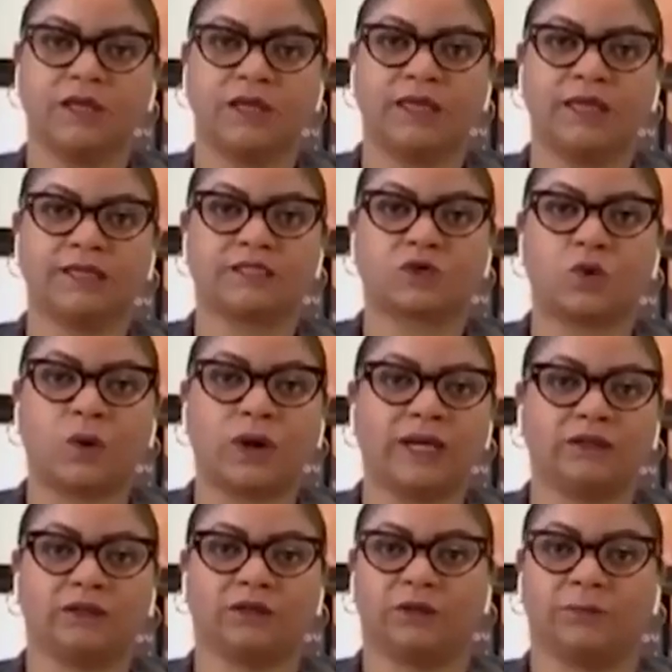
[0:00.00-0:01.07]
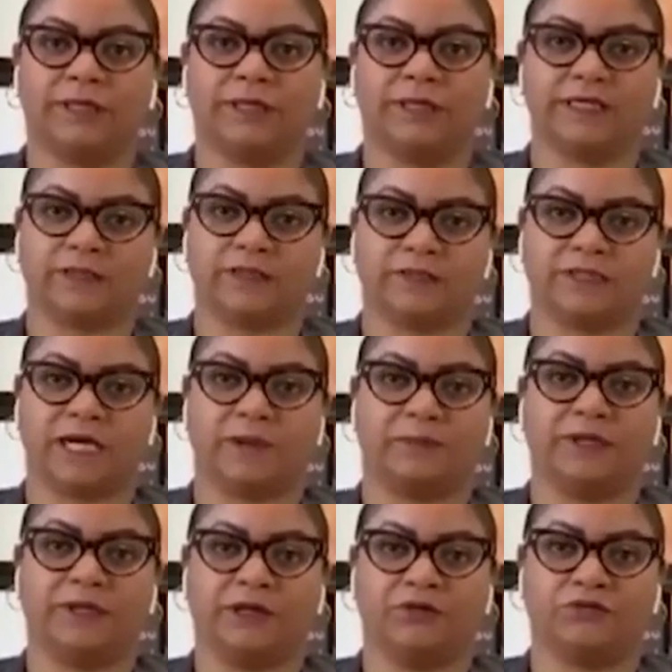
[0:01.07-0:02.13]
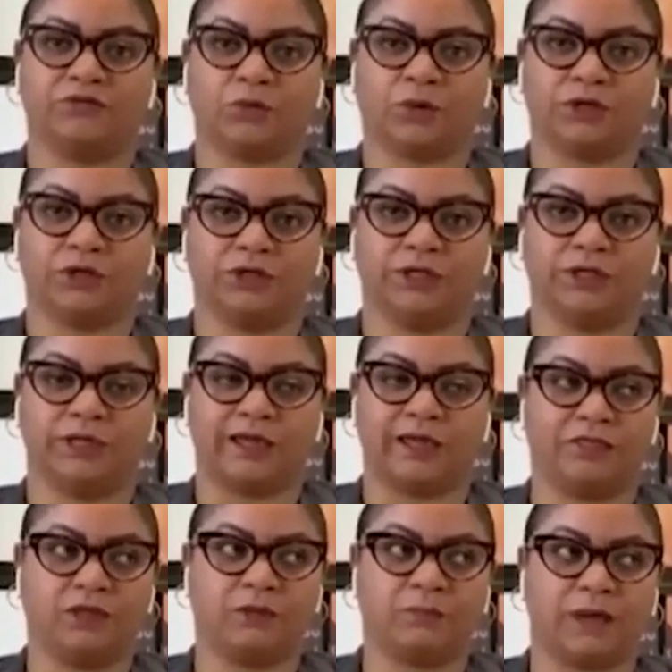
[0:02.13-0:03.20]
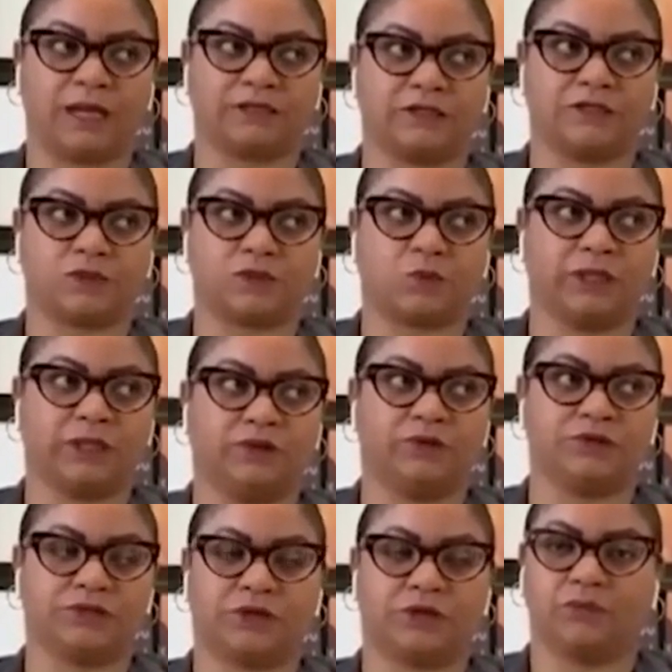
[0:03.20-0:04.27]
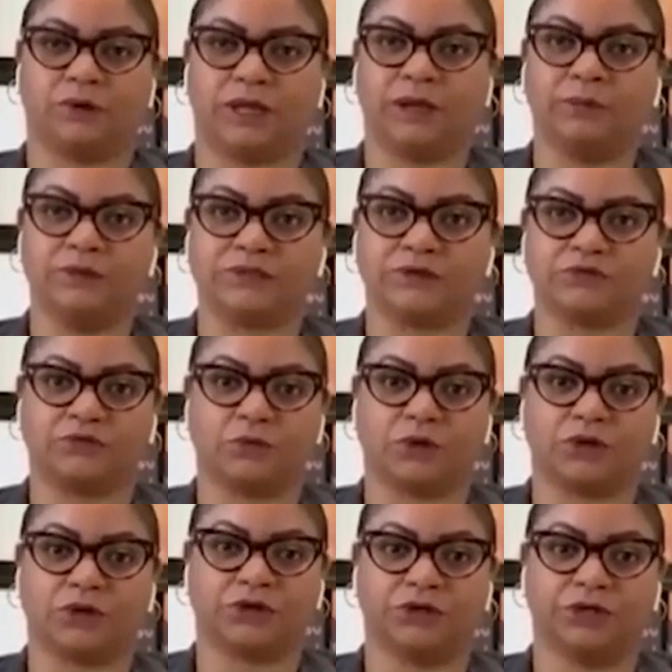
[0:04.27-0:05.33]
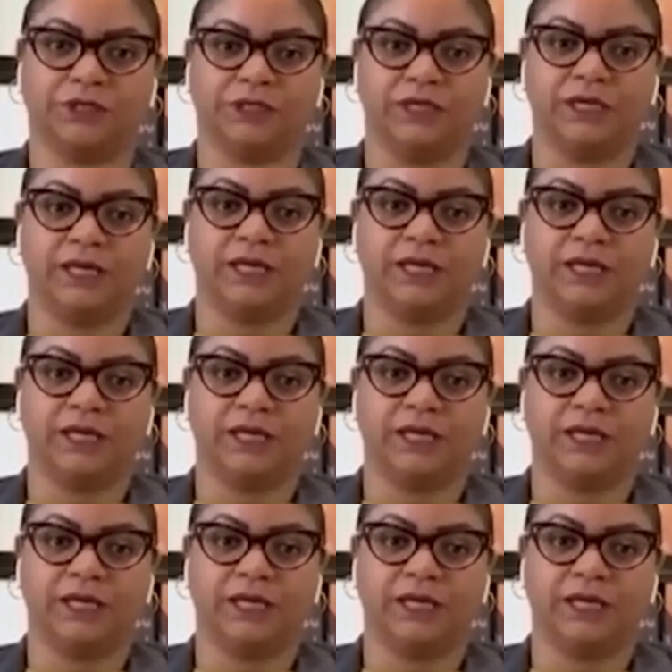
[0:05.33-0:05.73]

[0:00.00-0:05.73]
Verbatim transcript: It's quite alarming to see what's happening at Fort Hood. I think U.S. Army veteran Melissa Bryant was once stationed at the